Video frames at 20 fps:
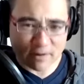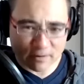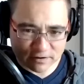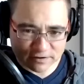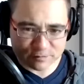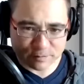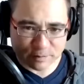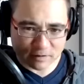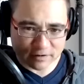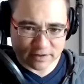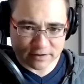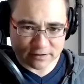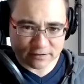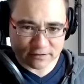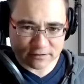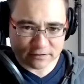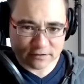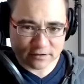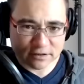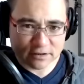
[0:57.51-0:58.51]

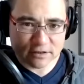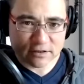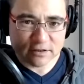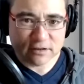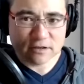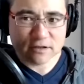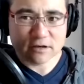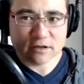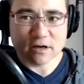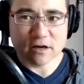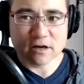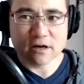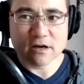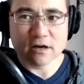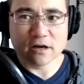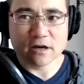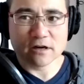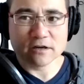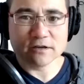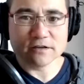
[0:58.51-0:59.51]
experience,
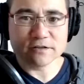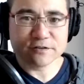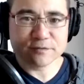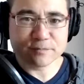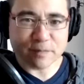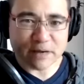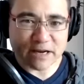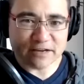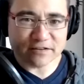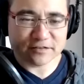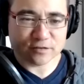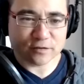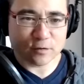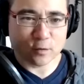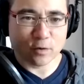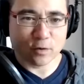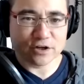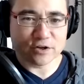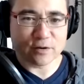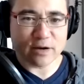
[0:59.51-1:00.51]
in a space where
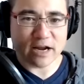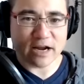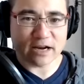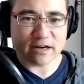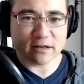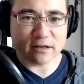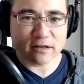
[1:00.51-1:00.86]
you had